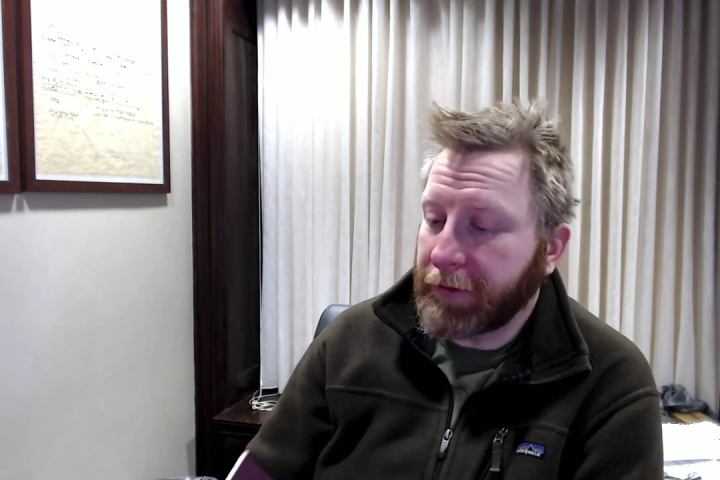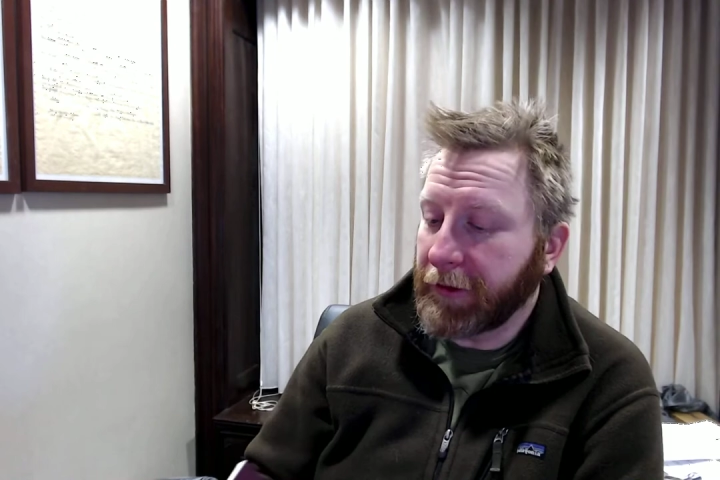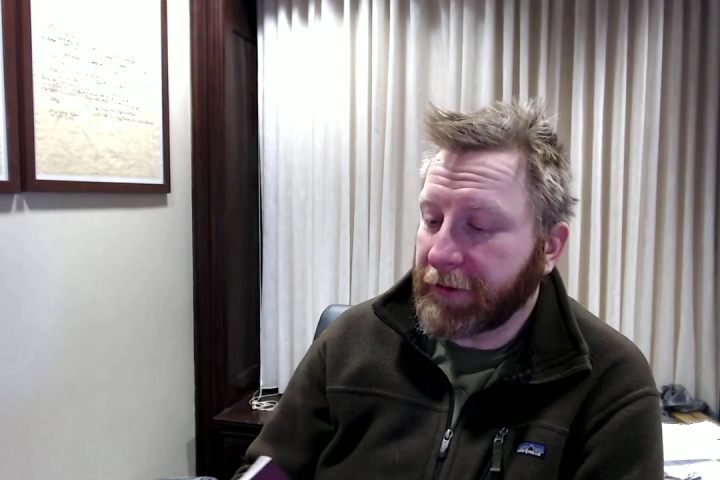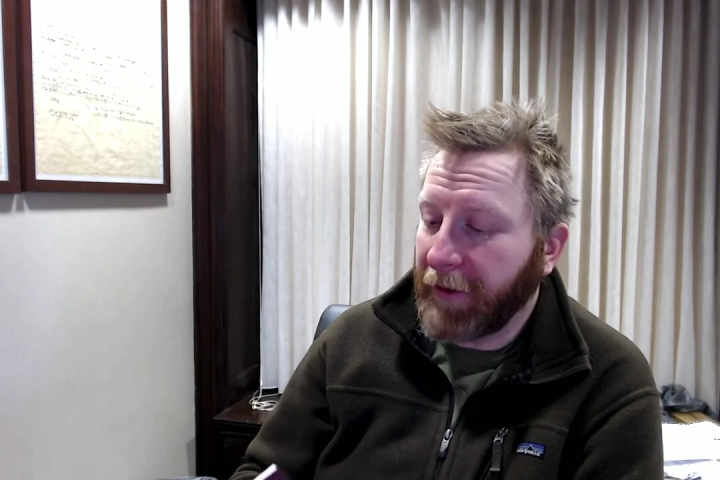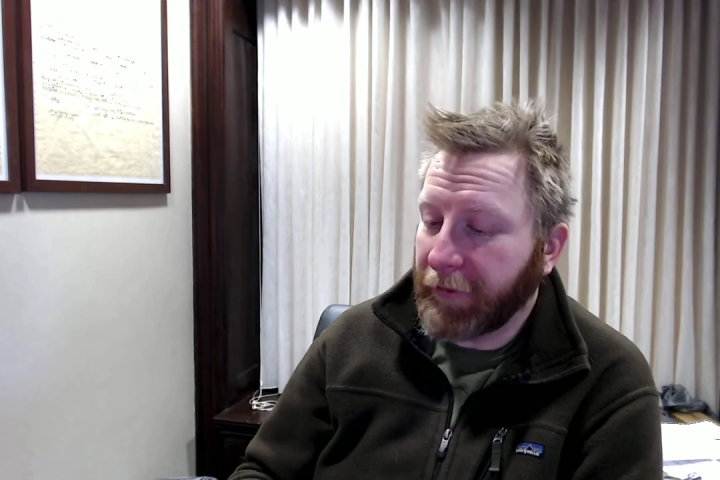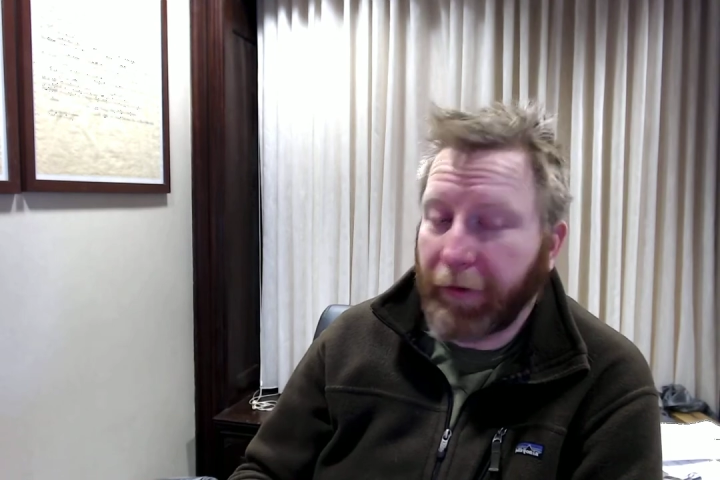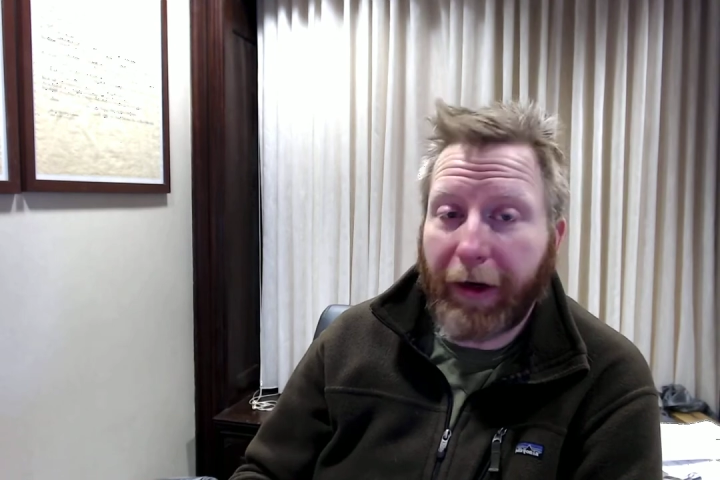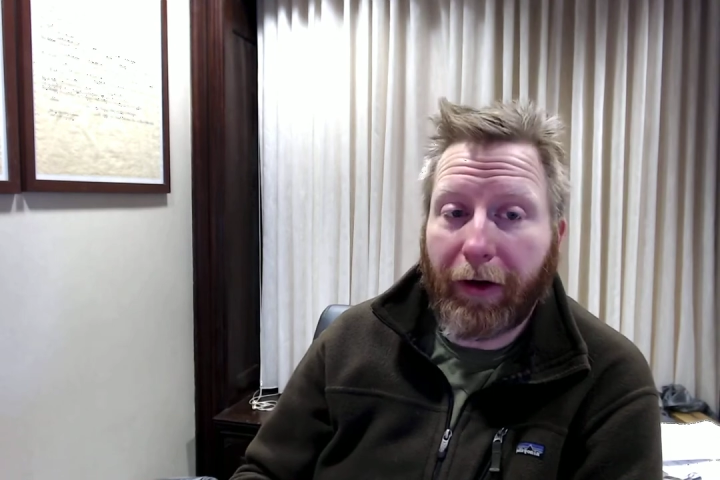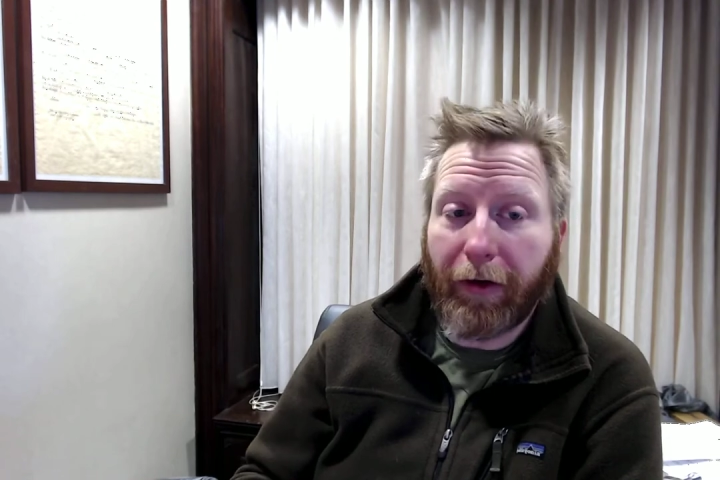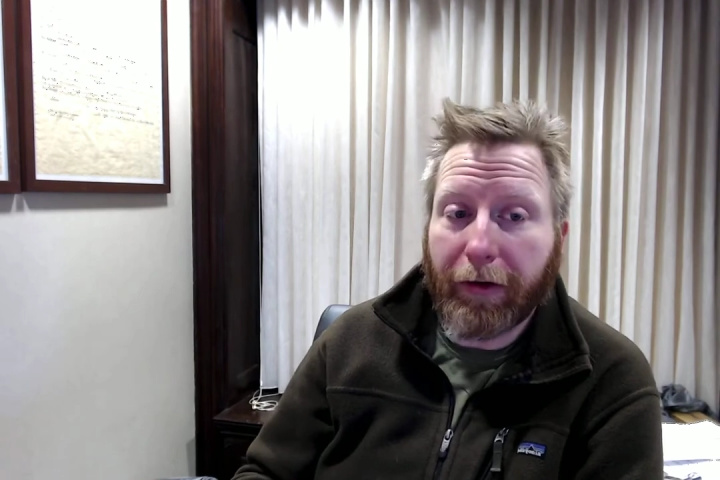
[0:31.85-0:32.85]
It's covered right
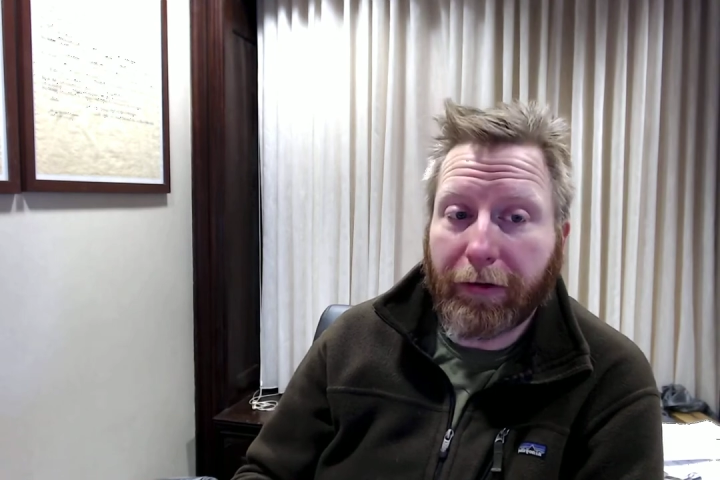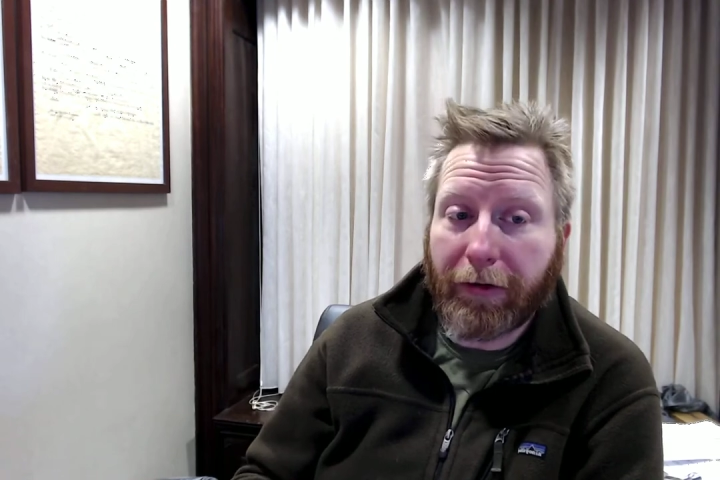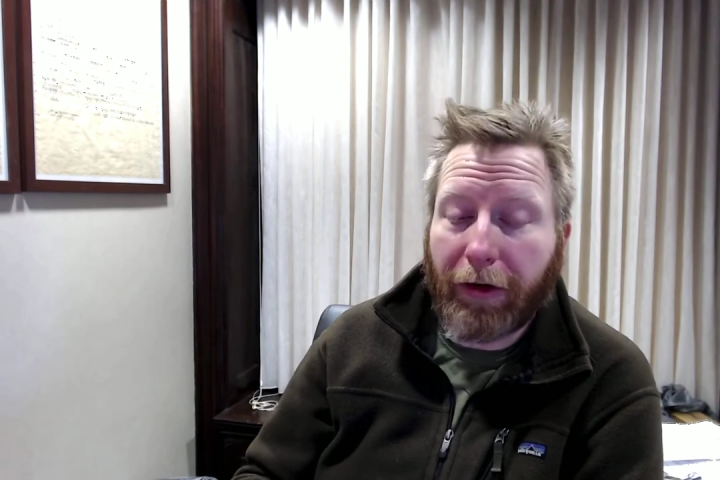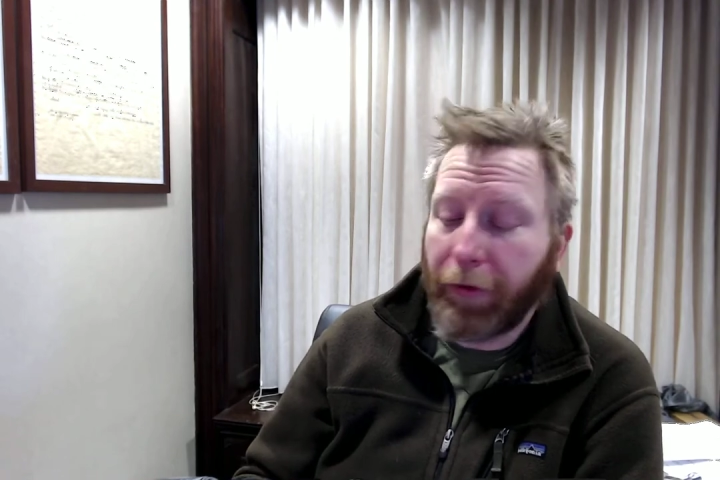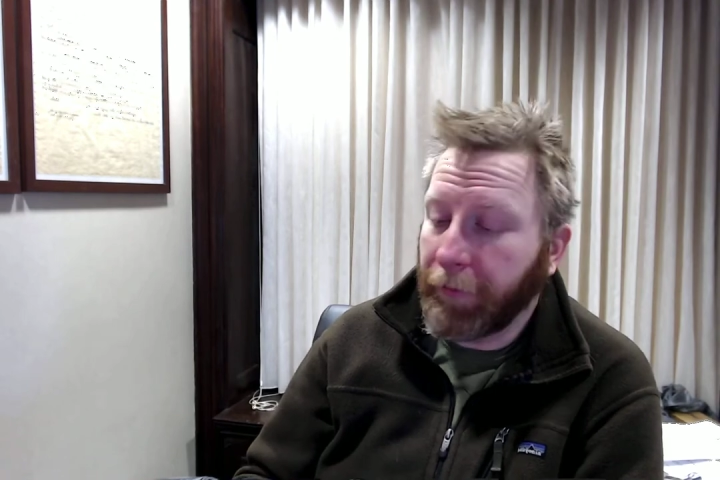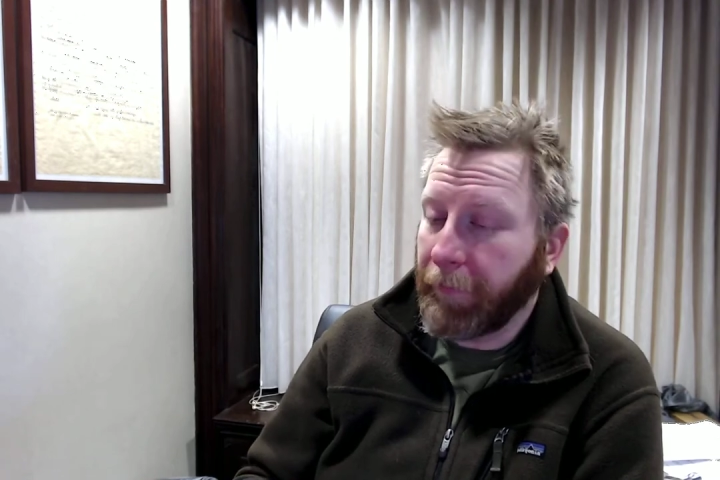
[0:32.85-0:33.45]
in Article 2,